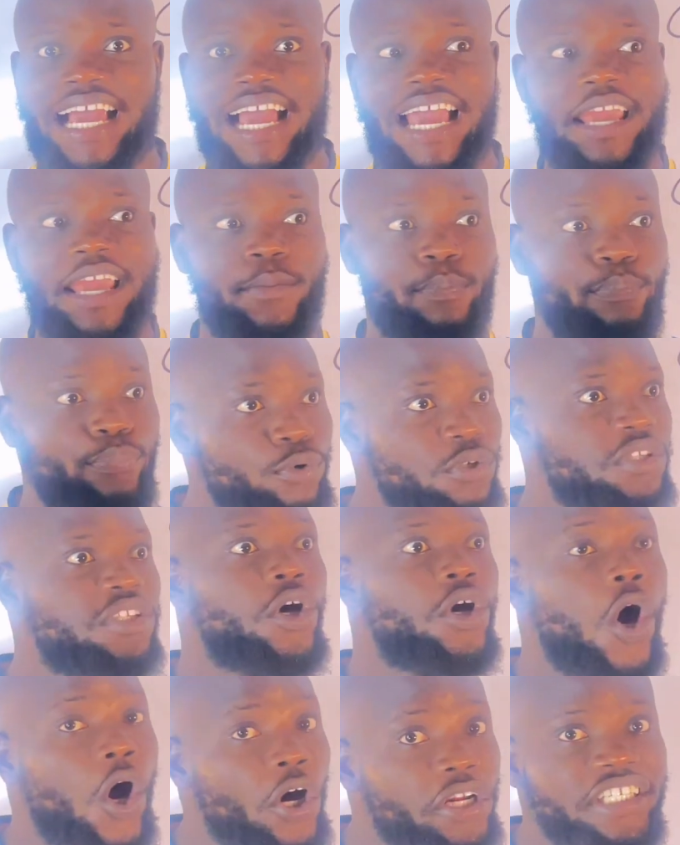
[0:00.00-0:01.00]
I put
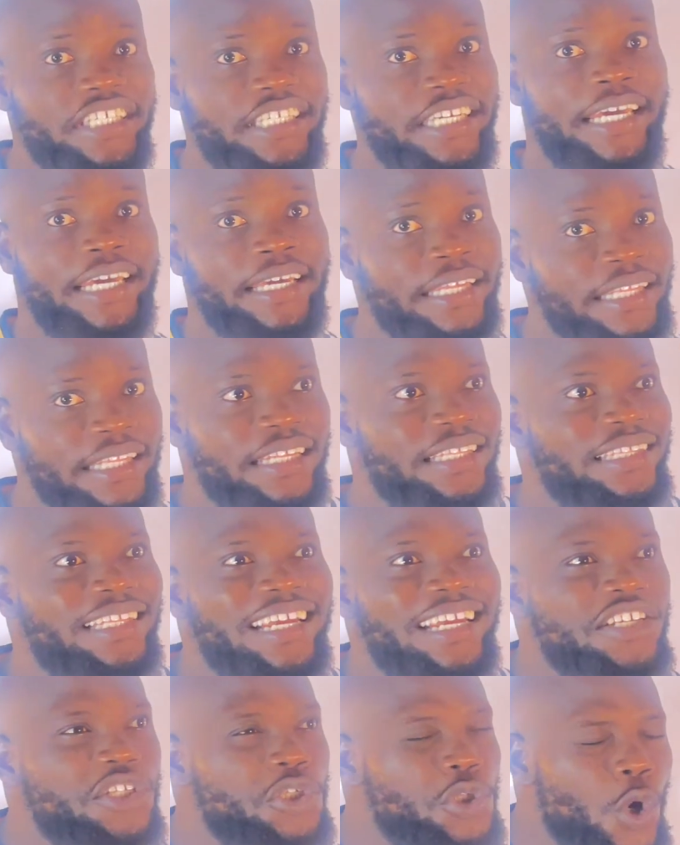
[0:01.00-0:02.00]
on here,
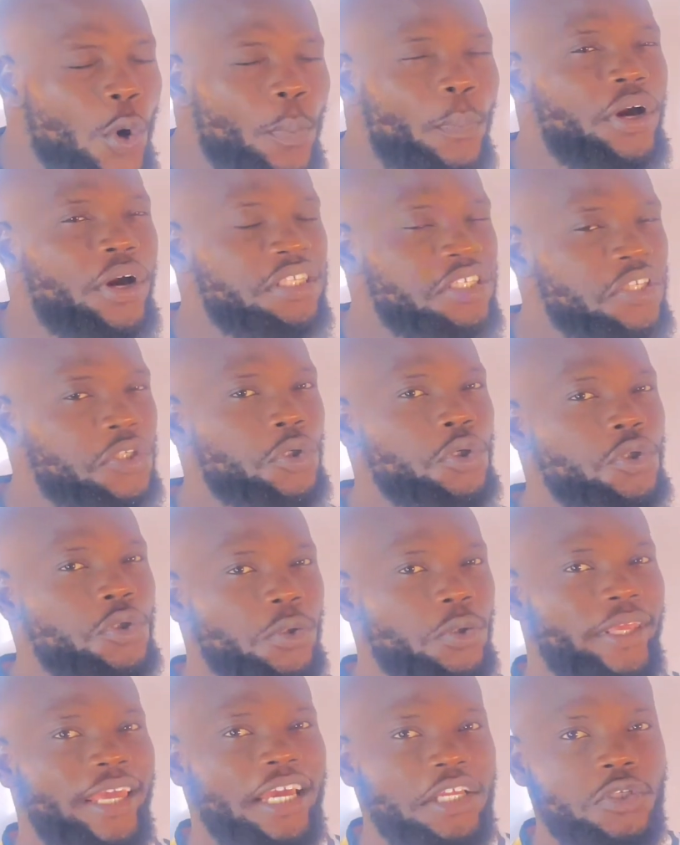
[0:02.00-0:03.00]
there is no point it's going
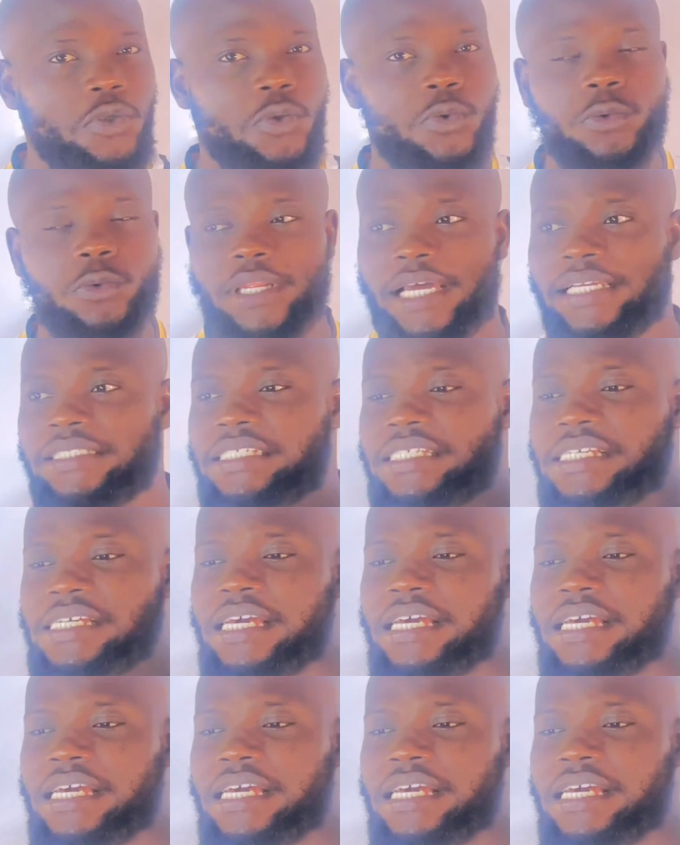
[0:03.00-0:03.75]
to get to that